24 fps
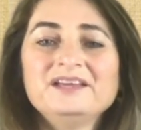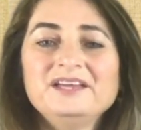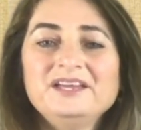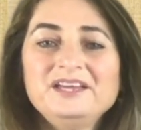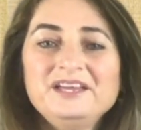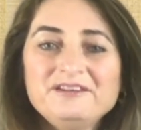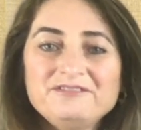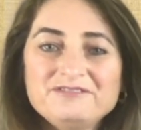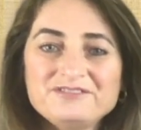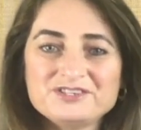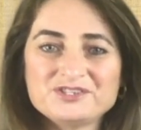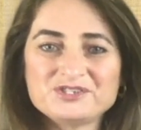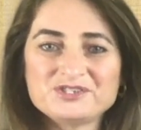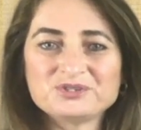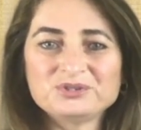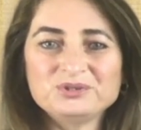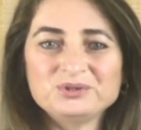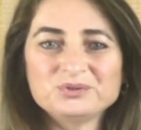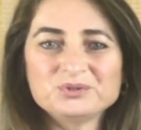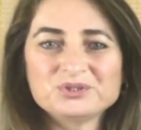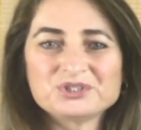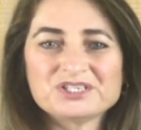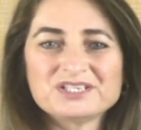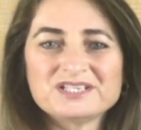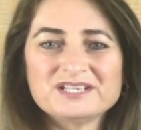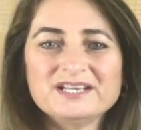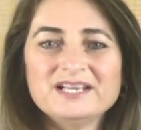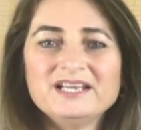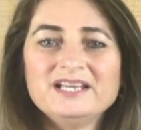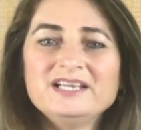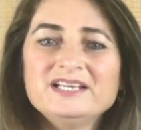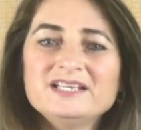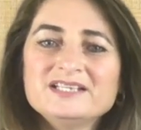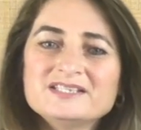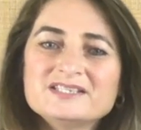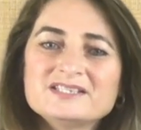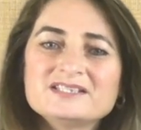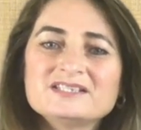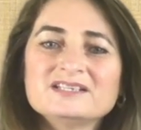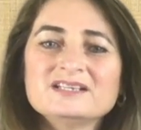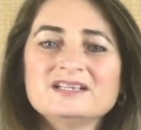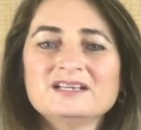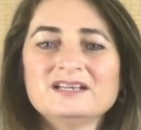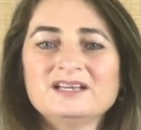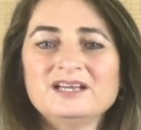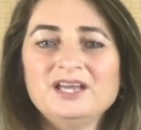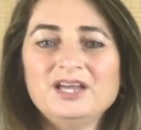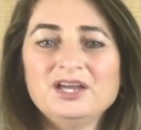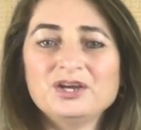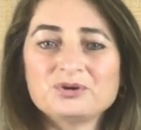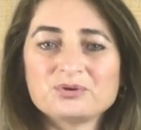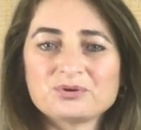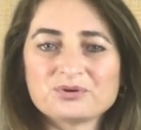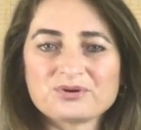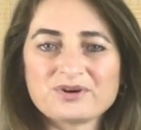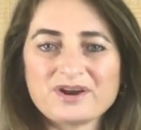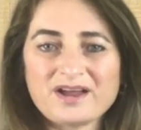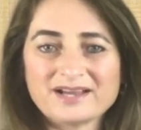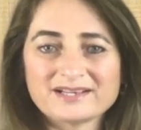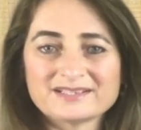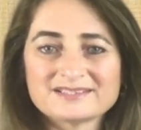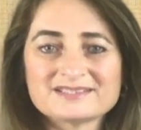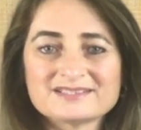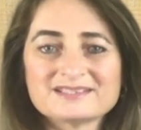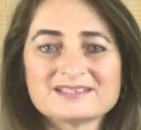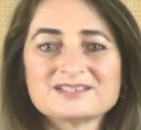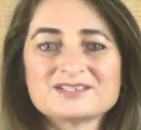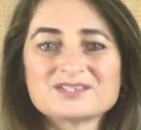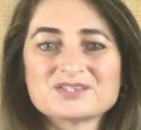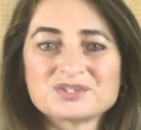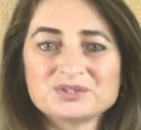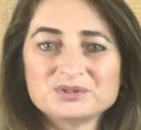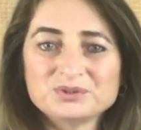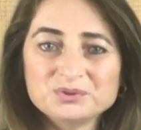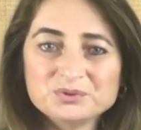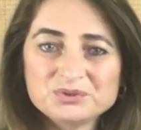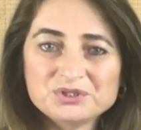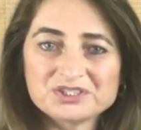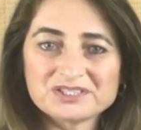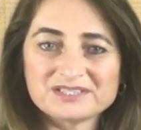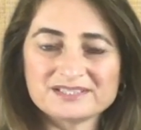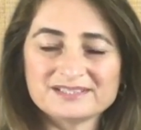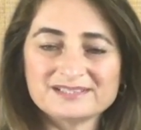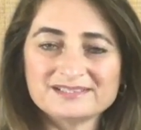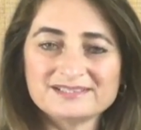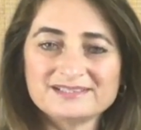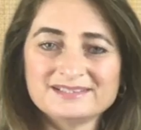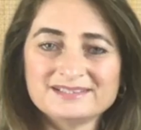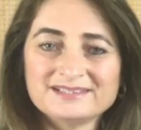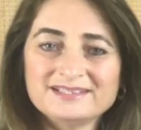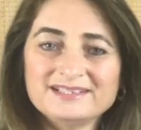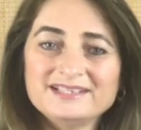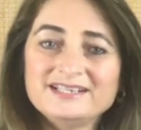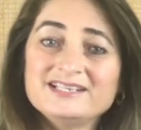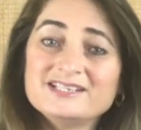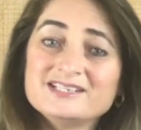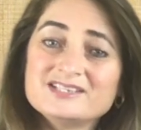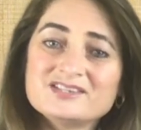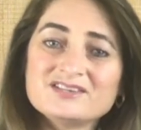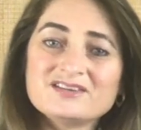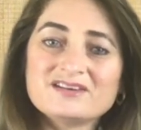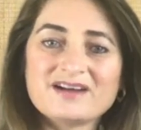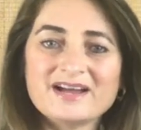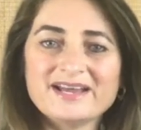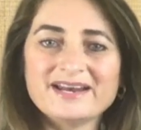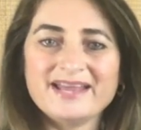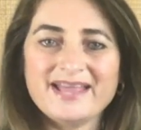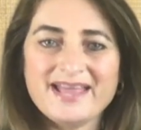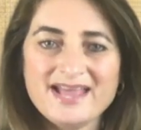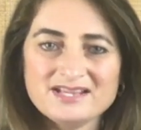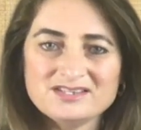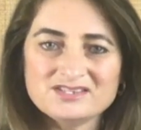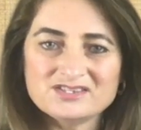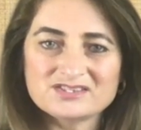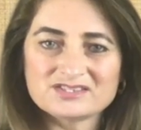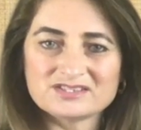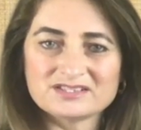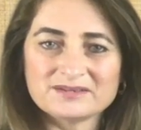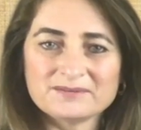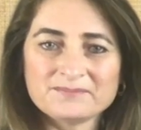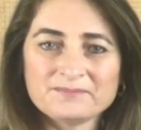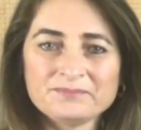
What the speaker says: if the solution is a correct solution, is the right answer.